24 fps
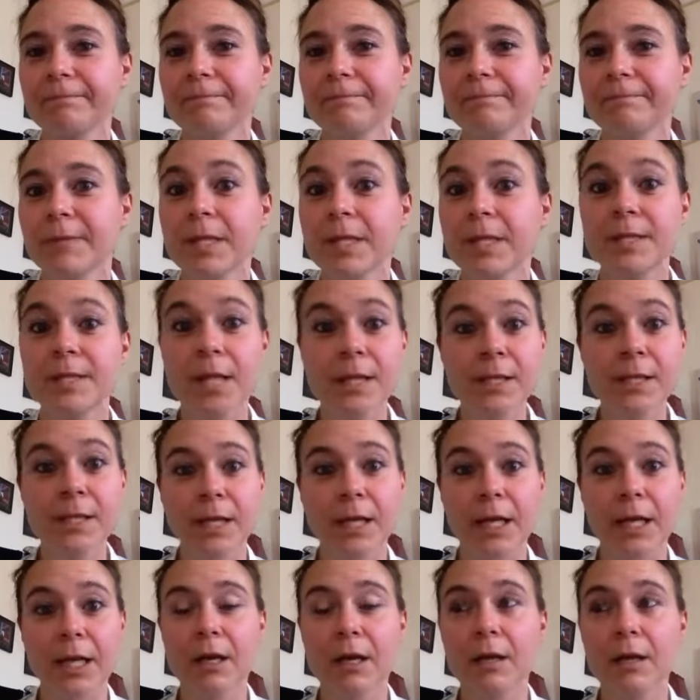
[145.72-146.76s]

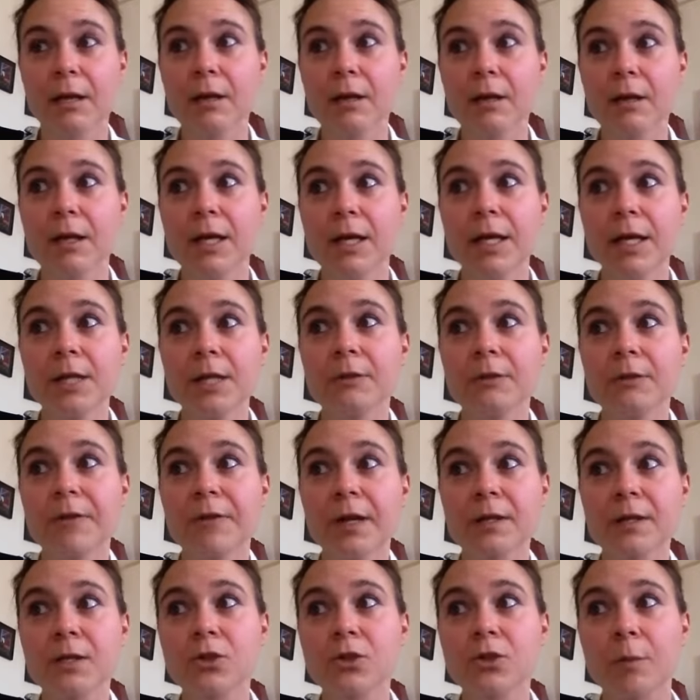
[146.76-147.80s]
Suddenly, Israfel
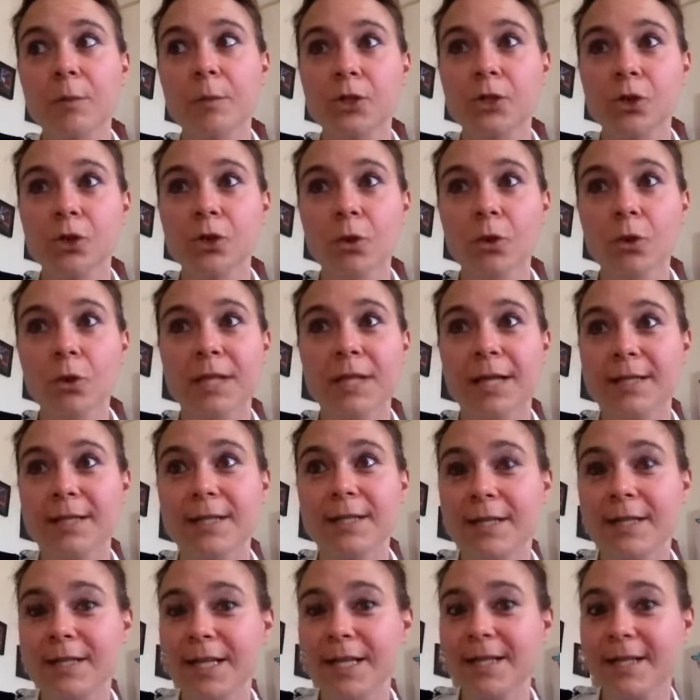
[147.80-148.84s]
stops short as he
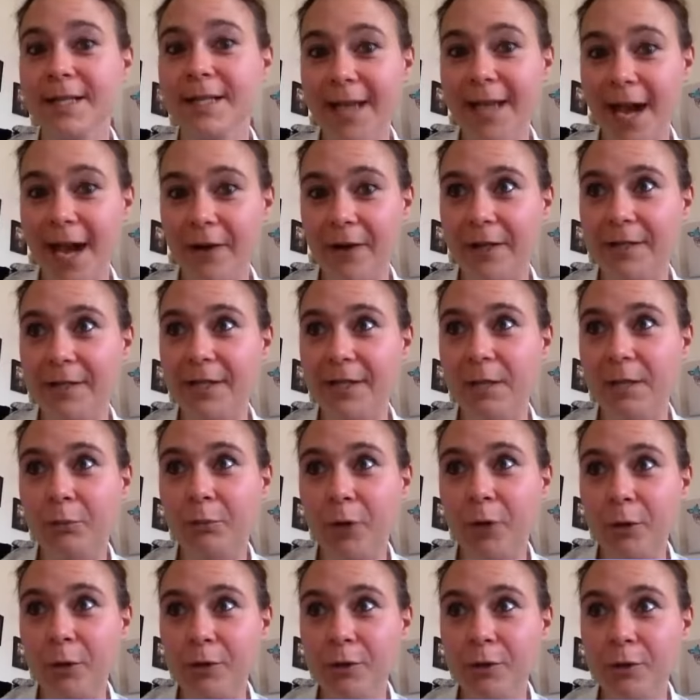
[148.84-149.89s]
sees Garrett
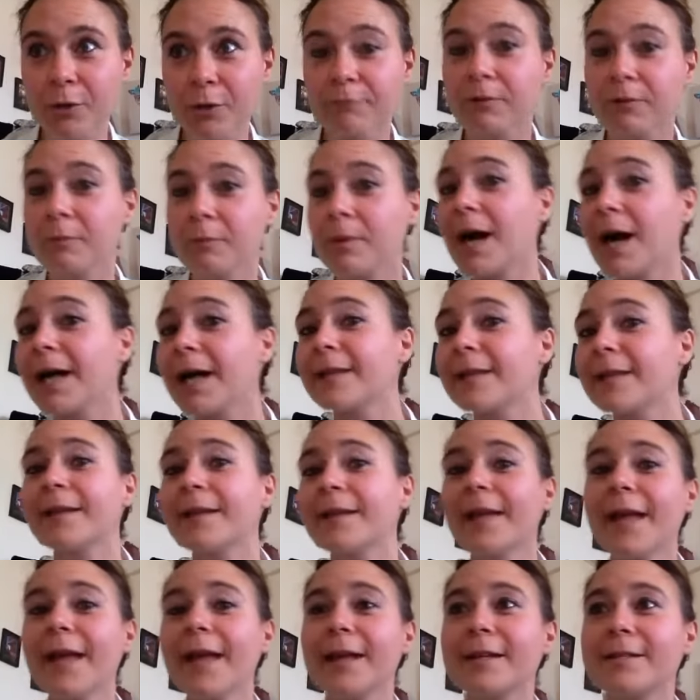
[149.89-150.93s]
approaching from behind the
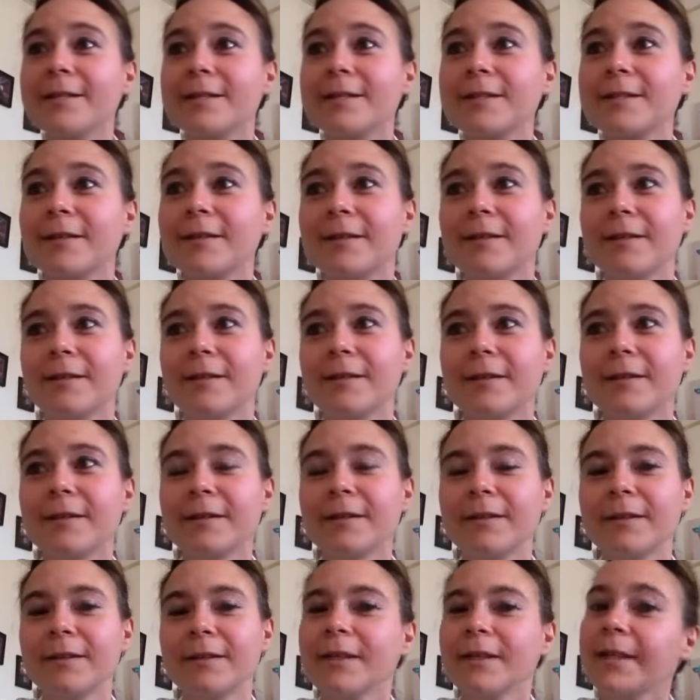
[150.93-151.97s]
gates.
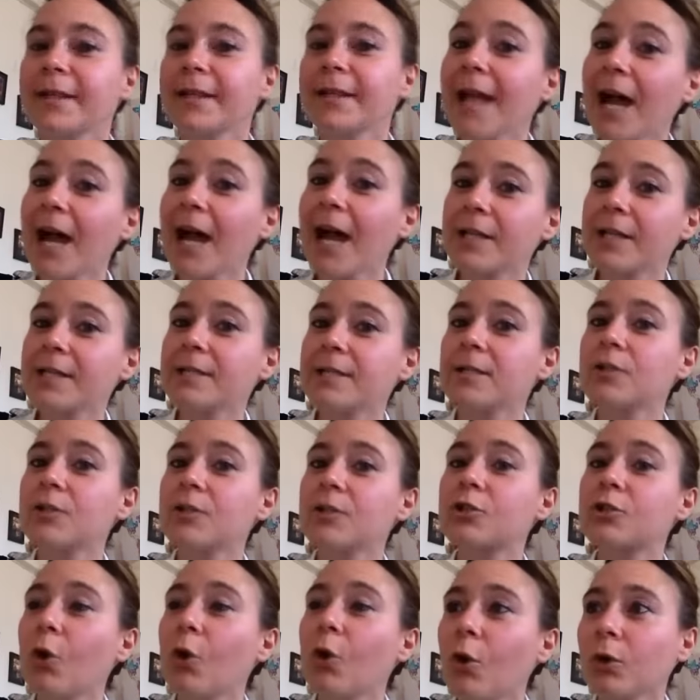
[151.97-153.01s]
Garrett is a
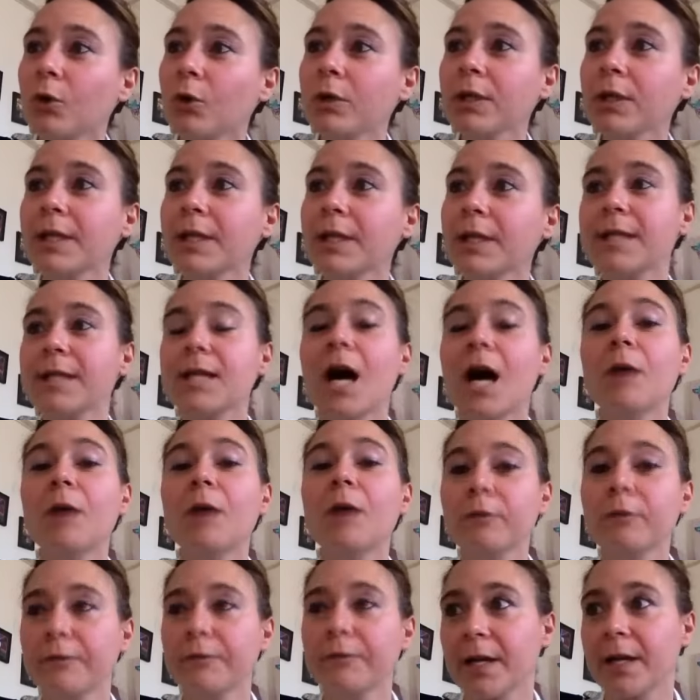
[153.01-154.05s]
tall yet
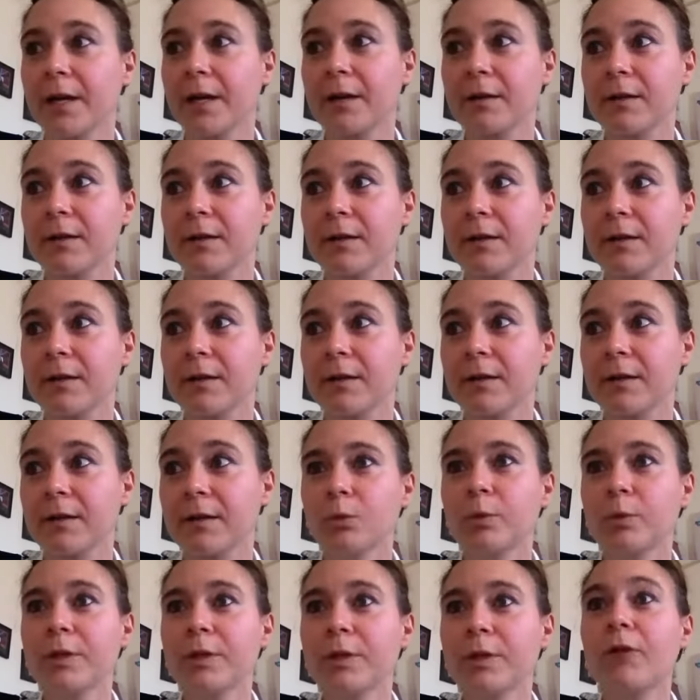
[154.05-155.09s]
humble figure.
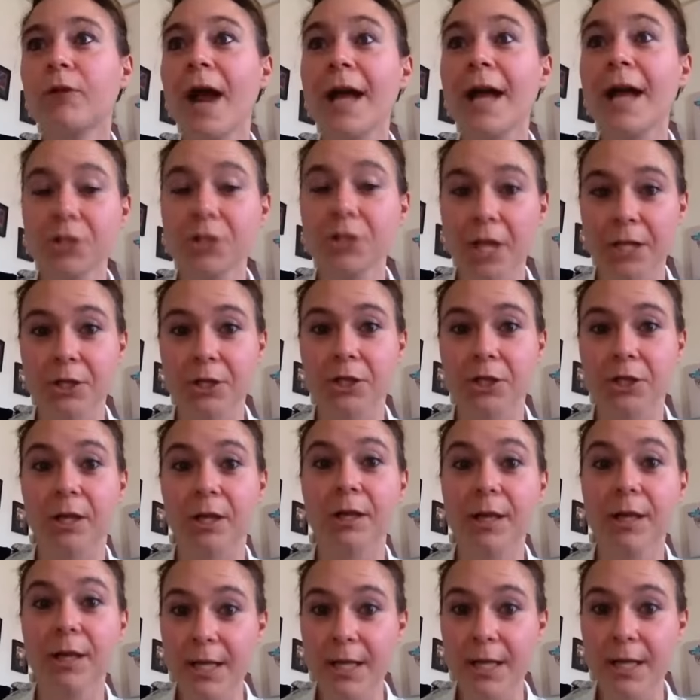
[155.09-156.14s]
With a grand gesture,
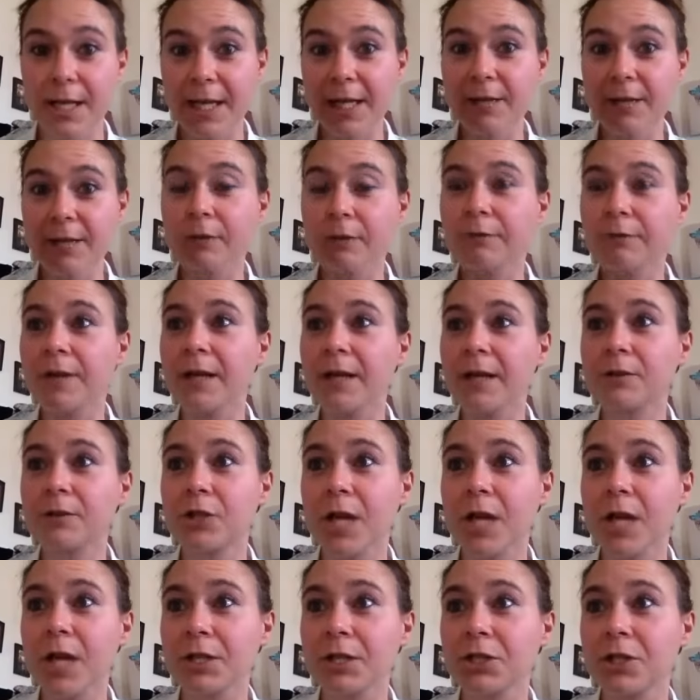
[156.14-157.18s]
Israfel
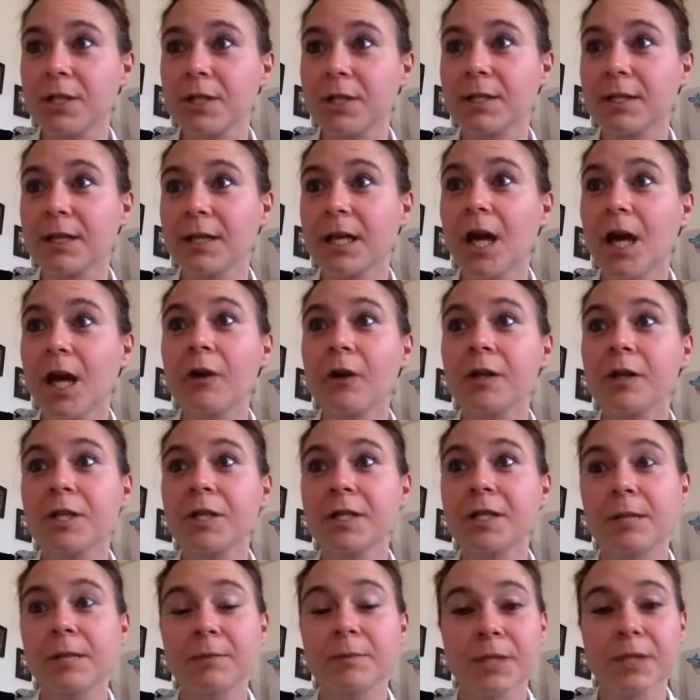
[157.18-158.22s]
gestures and
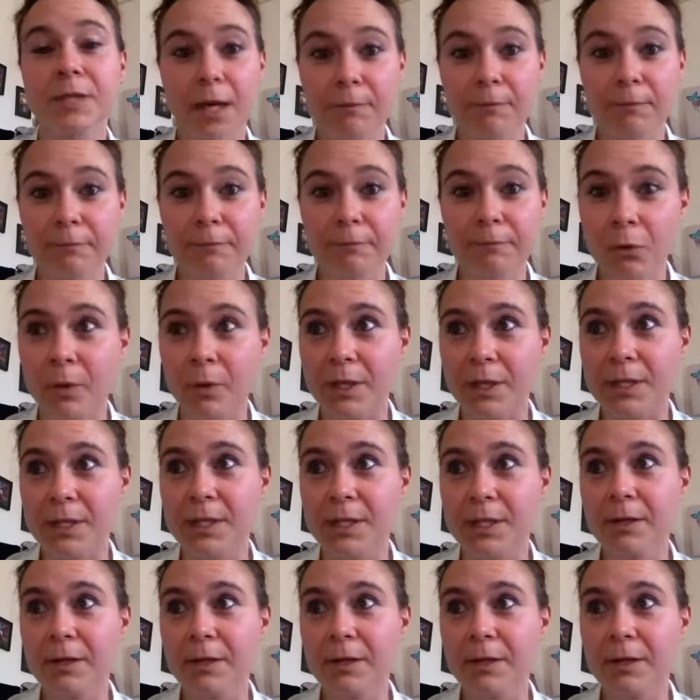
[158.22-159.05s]
encourages him to come forward.